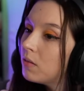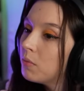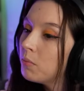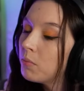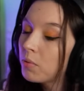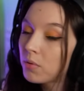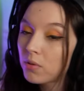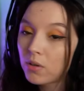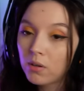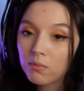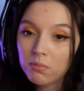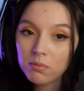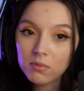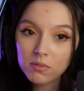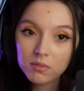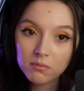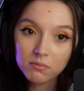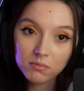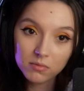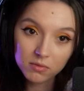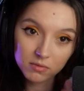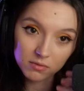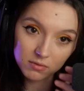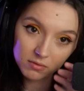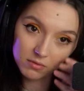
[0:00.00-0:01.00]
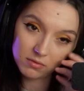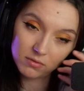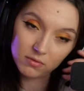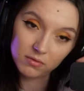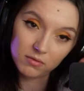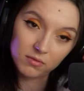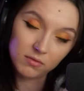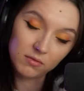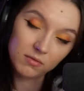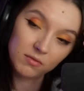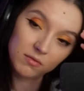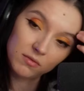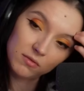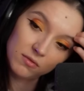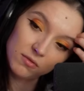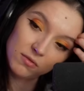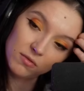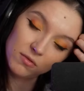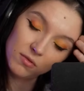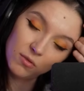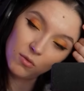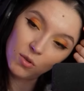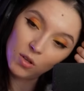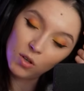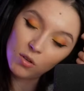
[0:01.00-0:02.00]
problem.
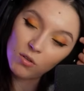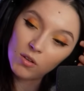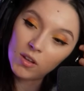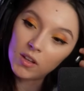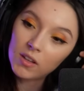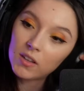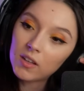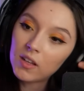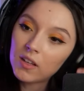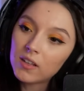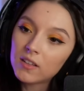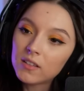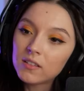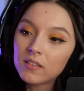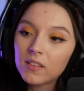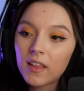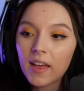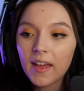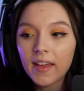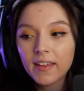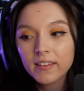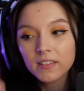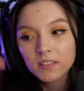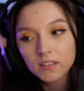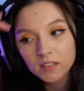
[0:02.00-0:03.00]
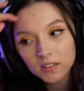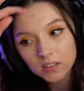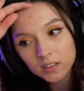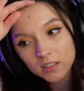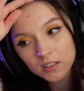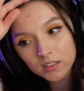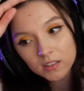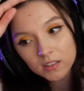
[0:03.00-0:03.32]
When you get like a dent.